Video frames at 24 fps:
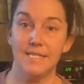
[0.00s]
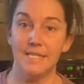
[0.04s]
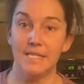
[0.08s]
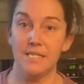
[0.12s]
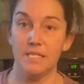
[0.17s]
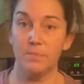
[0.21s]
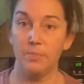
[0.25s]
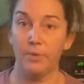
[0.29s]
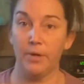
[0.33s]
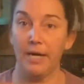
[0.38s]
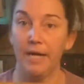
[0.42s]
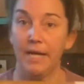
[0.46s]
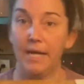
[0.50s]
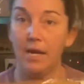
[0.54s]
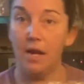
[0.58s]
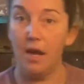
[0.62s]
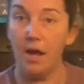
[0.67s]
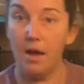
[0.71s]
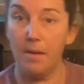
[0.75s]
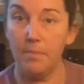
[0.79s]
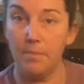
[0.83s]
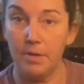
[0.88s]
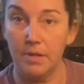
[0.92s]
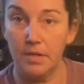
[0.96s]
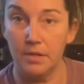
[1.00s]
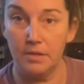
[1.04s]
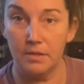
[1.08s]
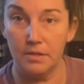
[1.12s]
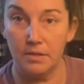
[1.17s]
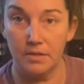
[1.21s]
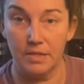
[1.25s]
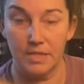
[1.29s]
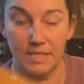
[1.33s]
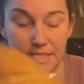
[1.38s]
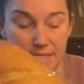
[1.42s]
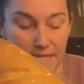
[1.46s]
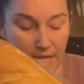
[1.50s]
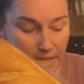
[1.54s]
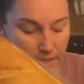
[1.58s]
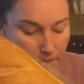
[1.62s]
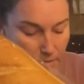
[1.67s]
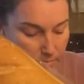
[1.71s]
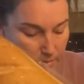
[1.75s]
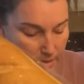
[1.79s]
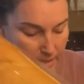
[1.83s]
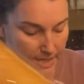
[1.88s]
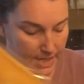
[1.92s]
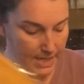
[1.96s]
this bread up, this deli
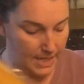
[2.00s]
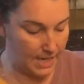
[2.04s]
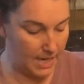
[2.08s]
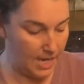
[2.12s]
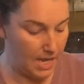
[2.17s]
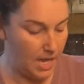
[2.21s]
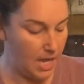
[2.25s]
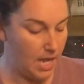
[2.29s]
bread,